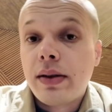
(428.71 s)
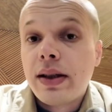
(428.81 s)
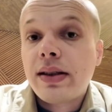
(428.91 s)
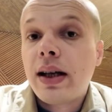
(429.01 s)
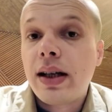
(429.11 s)

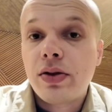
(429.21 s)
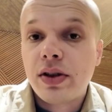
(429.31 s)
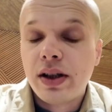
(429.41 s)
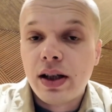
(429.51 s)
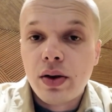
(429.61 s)
It's not
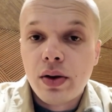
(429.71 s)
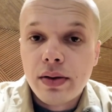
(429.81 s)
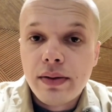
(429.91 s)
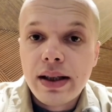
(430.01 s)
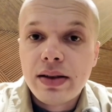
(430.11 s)
interesting at all.
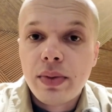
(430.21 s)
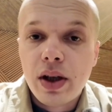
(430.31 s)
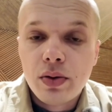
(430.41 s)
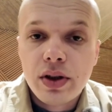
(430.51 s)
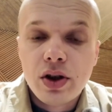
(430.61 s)
That's
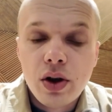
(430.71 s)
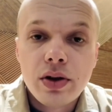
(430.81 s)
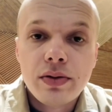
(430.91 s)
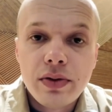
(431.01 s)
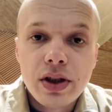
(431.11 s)
below the dollar
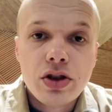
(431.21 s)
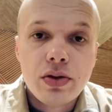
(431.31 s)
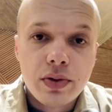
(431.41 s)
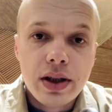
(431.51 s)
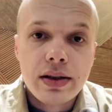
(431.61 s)

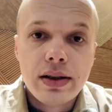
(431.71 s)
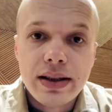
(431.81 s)
inflation rate.